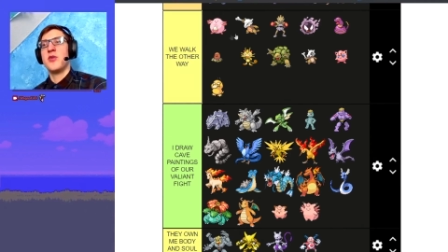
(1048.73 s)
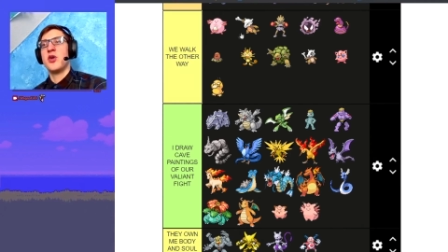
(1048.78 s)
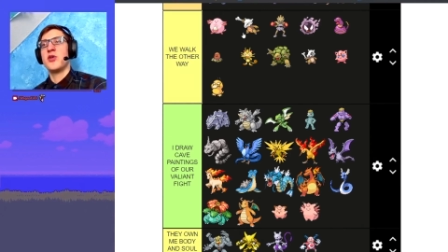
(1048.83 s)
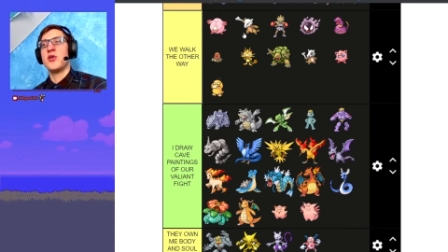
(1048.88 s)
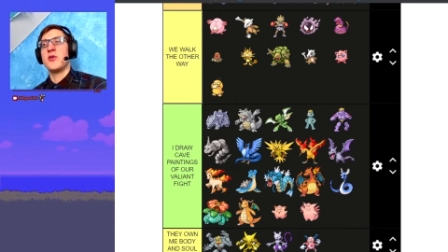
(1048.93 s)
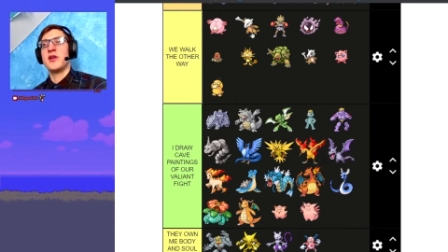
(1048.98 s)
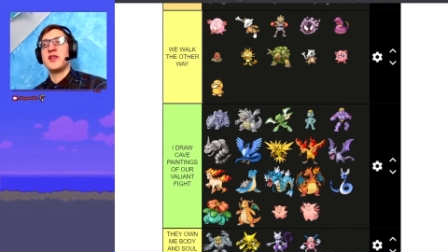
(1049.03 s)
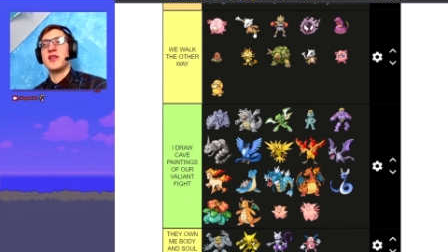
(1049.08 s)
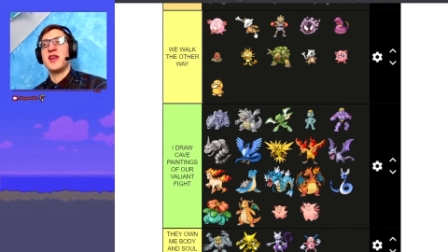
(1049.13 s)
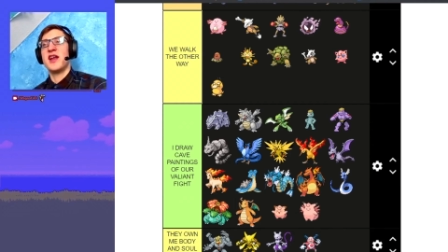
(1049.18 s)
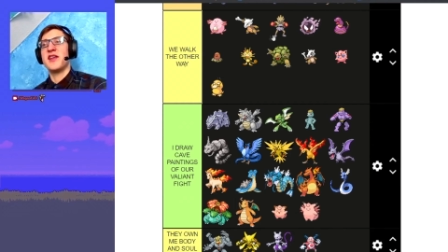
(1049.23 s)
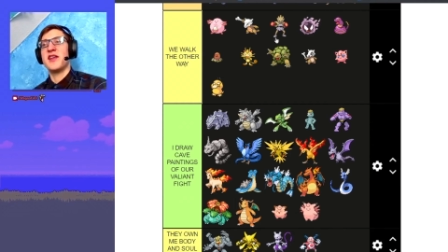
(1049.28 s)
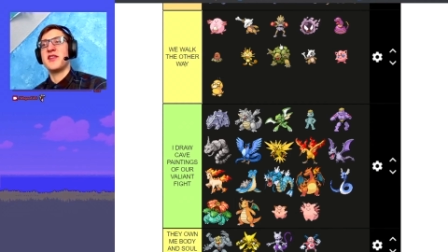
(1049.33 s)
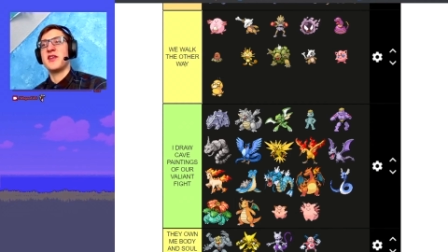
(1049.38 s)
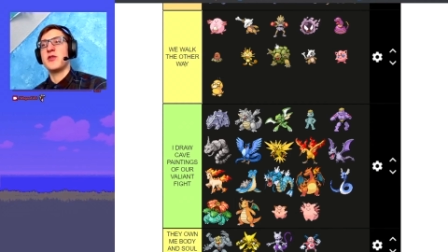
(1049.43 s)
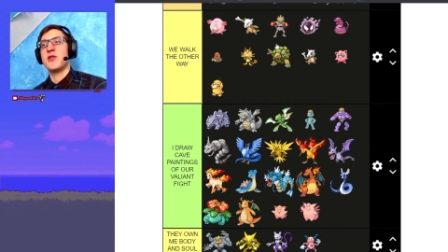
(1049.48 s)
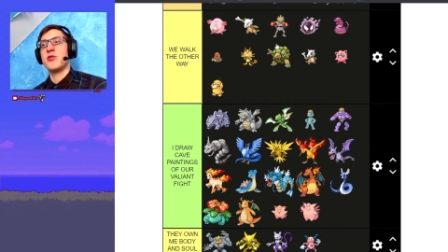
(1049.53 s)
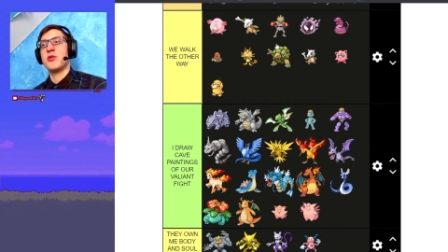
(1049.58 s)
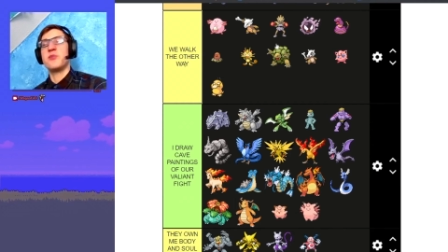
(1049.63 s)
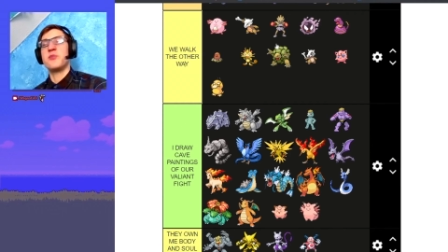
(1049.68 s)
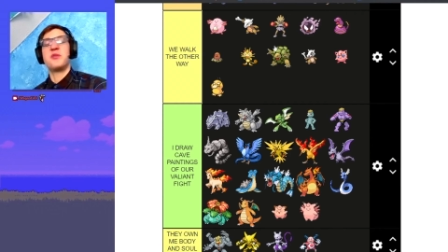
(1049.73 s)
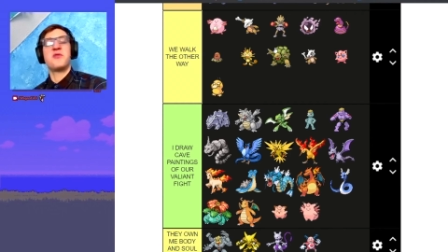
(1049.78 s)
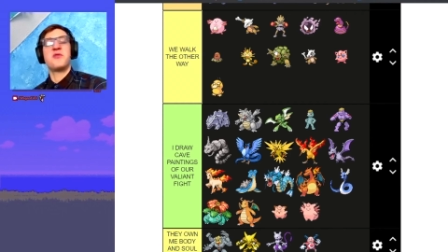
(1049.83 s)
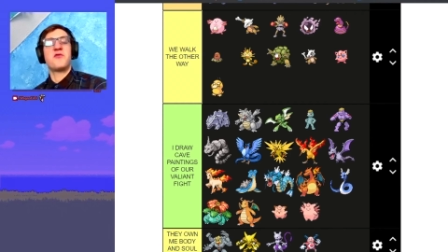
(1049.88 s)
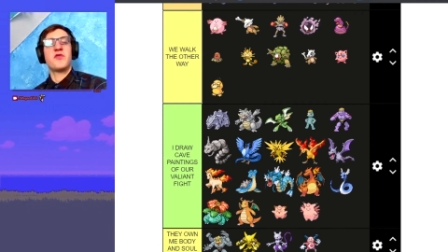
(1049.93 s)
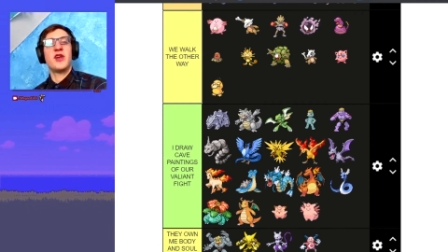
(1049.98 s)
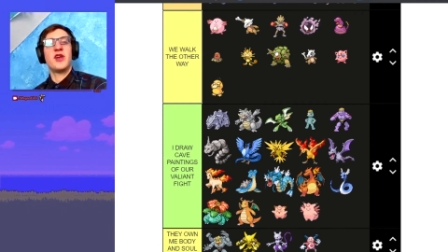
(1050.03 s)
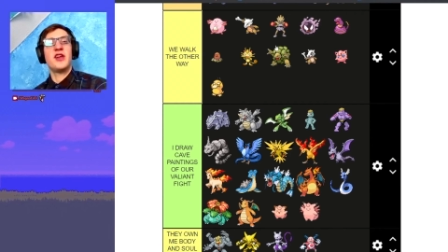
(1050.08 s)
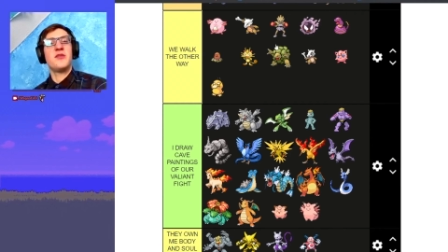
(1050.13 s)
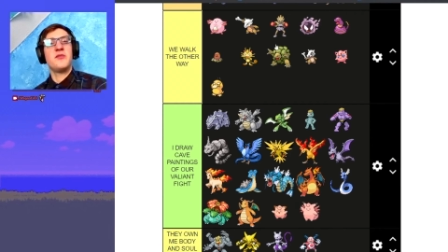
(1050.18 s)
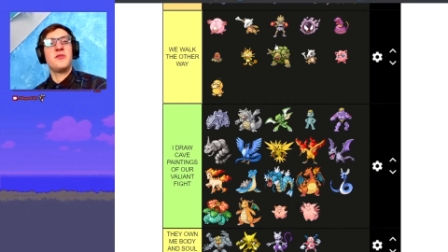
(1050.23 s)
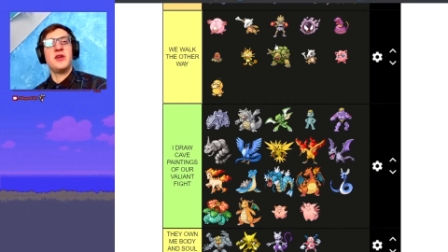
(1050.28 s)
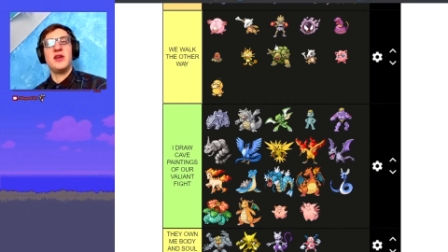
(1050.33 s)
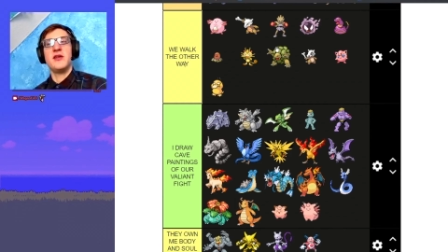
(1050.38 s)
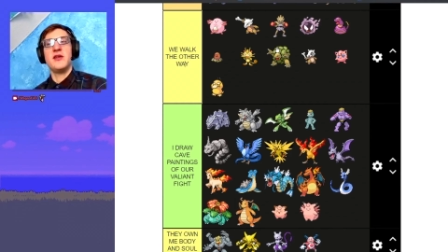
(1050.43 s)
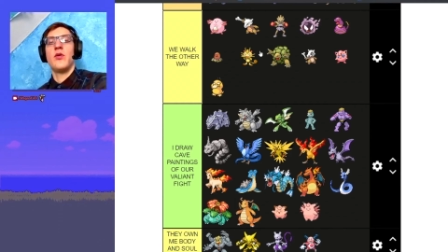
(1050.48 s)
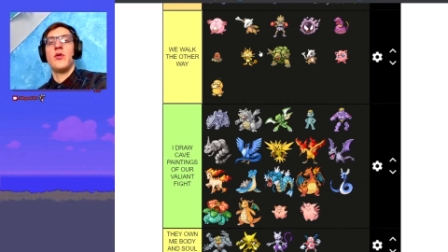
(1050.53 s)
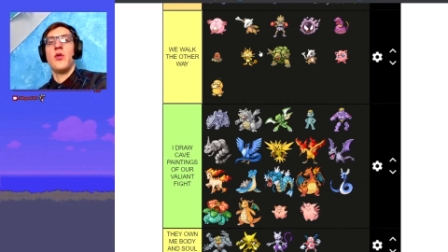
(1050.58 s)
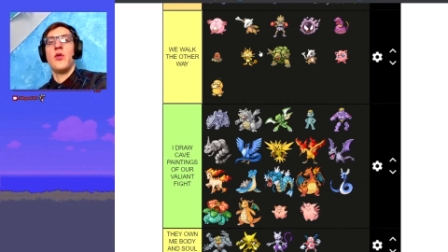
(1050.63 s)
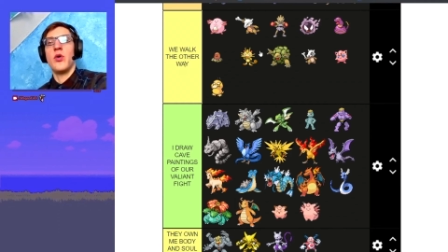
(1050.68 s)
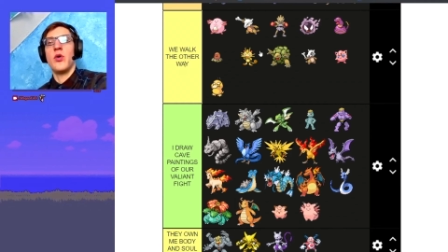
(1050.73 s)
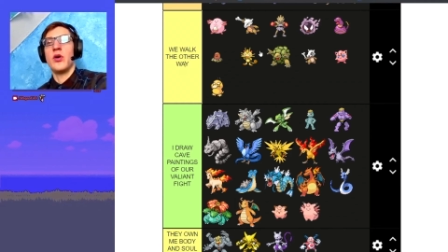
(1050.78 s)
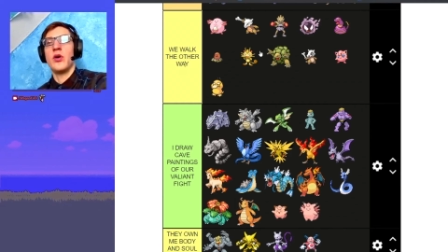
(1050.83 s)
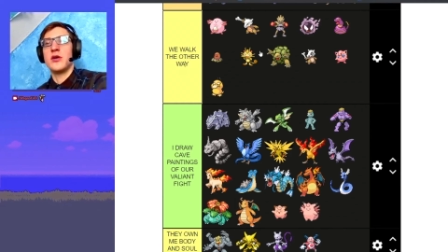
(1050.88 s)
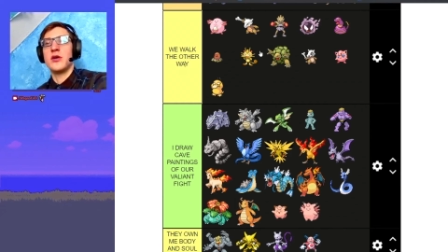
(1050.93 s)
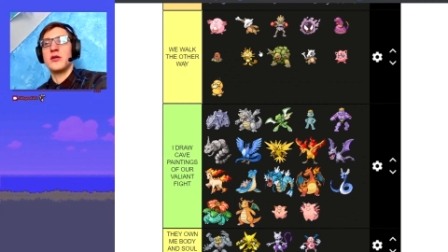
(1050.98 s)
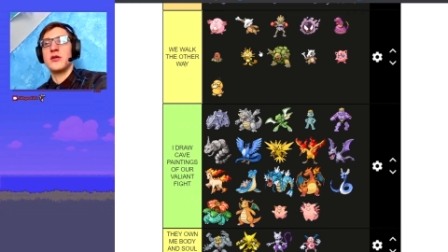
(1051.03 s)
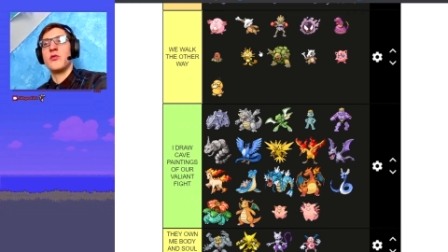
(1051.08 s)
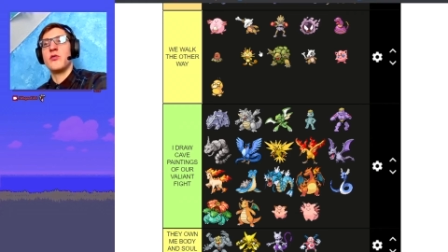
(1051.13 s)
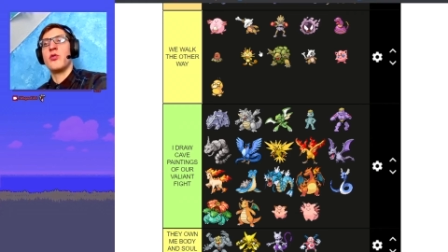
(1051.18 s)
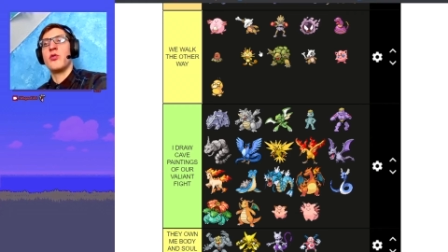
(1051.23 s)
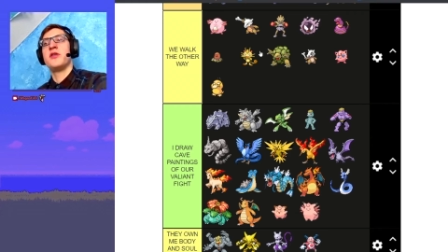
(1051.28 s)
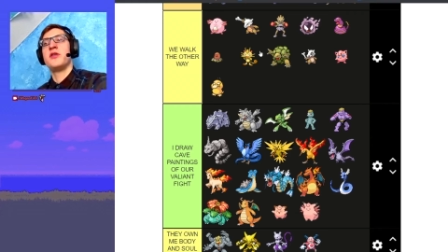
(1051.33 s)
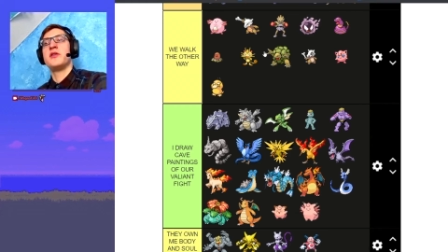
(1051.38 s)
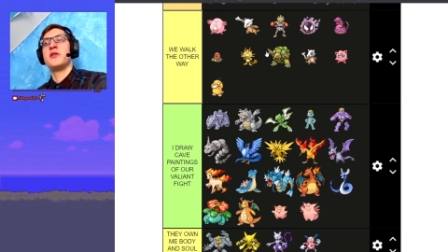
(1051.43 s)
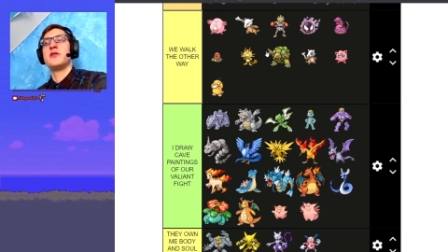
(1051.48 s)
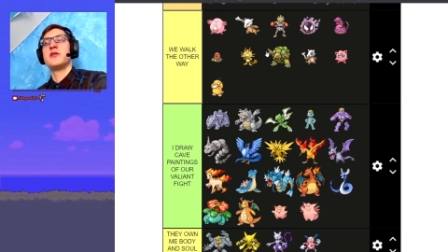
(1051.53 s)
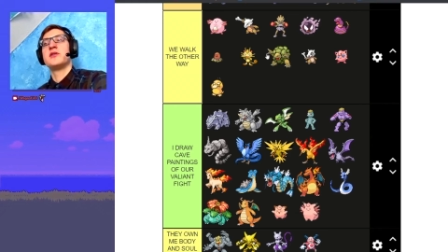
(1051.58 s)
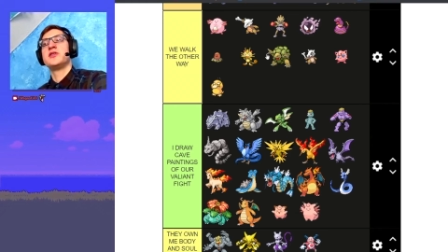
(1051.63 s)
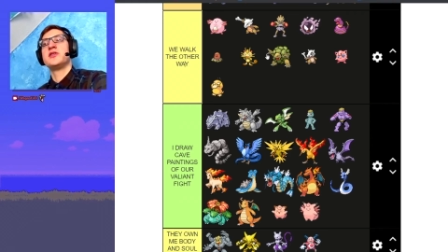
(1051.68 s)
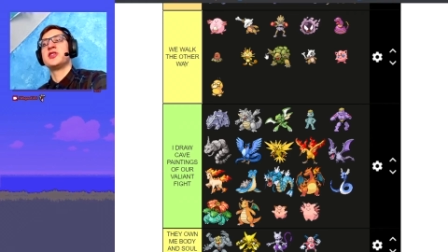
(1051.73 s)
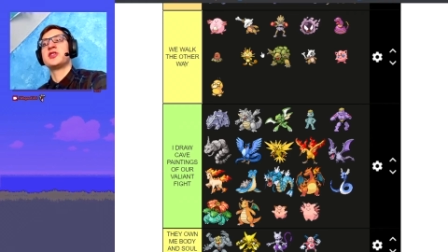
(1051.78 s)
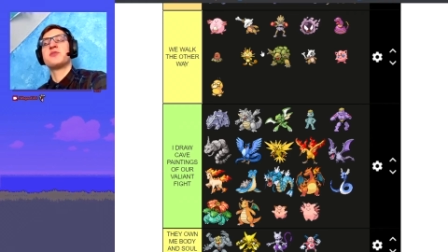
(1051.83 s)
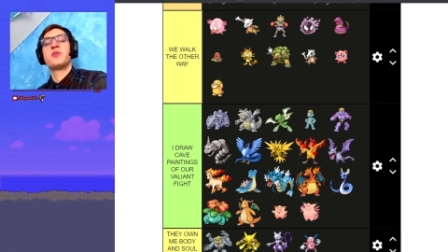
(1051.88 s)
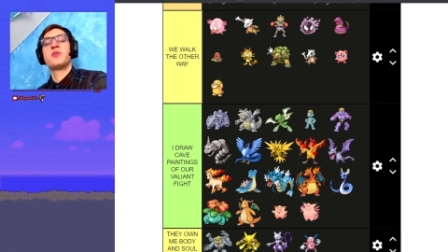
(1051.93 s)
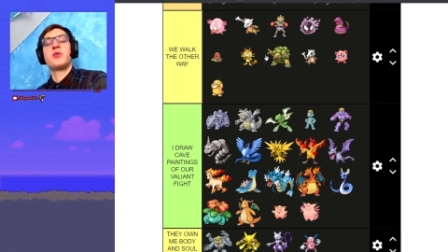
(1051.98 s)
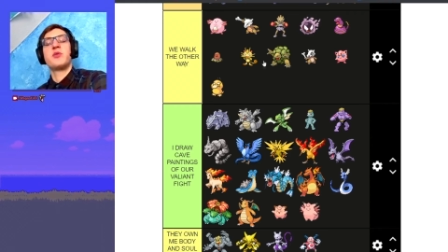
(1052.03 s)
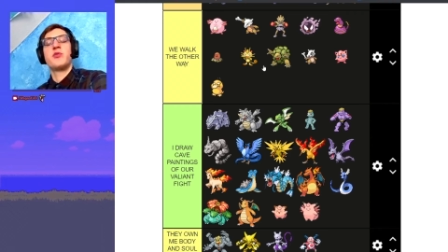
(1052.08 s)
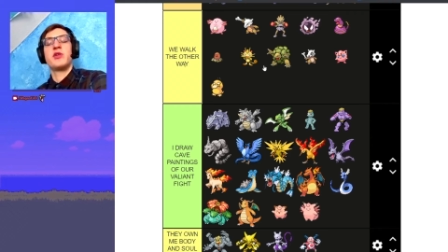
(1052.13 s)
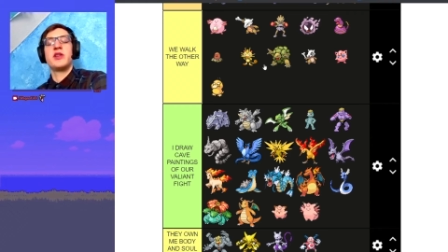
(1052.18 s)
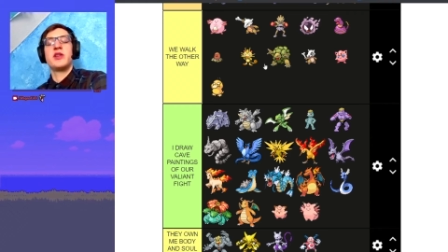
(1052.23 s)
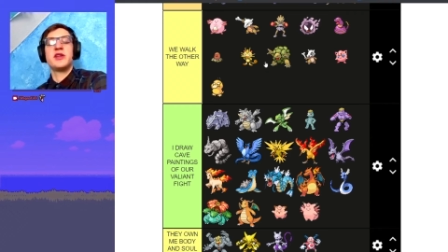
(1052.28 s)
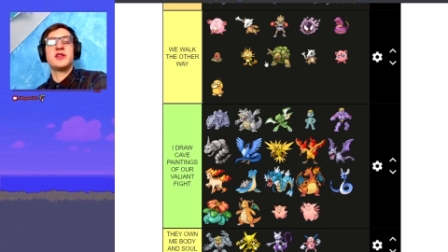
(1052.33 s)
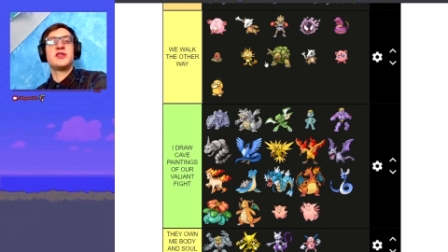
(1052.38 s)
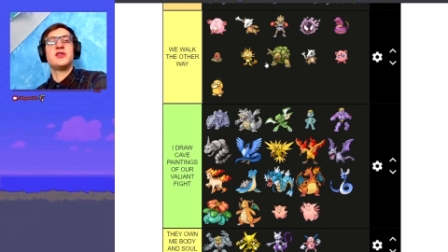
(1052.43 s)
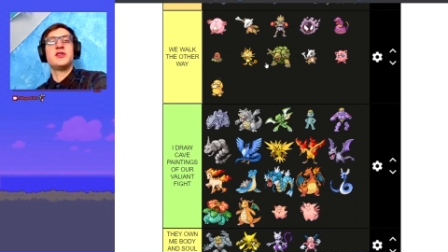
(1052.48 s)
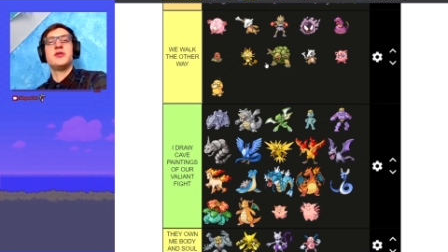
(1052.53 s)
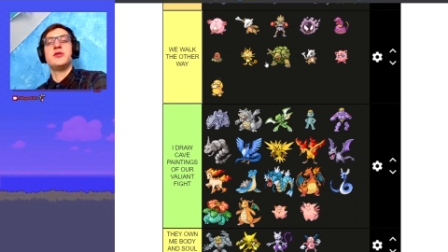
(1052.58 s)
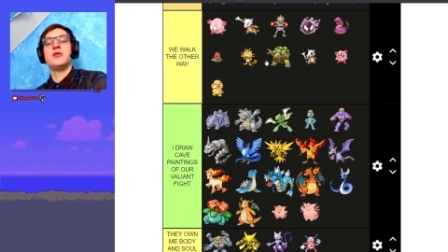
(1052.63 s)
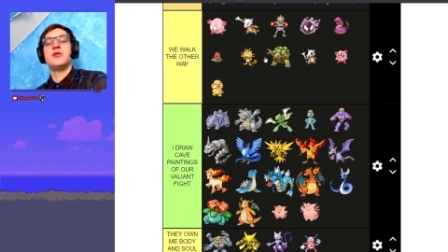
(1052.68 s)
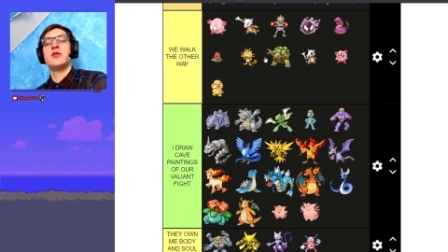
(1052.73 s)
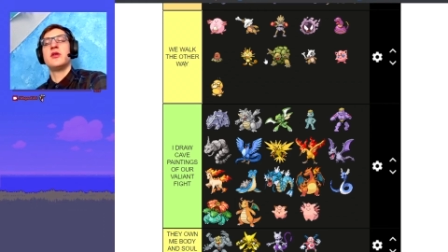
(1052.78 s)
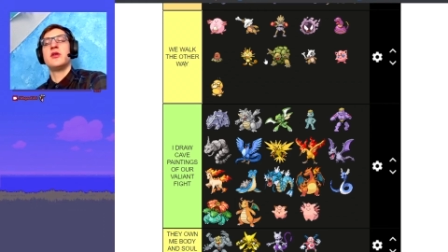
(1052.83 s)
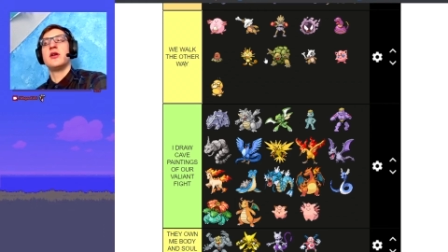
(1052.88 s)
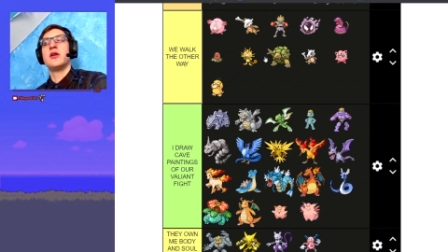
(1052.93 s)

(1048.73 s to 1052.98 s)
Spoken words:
Pokemon that I think would befriend me, or would just be willing to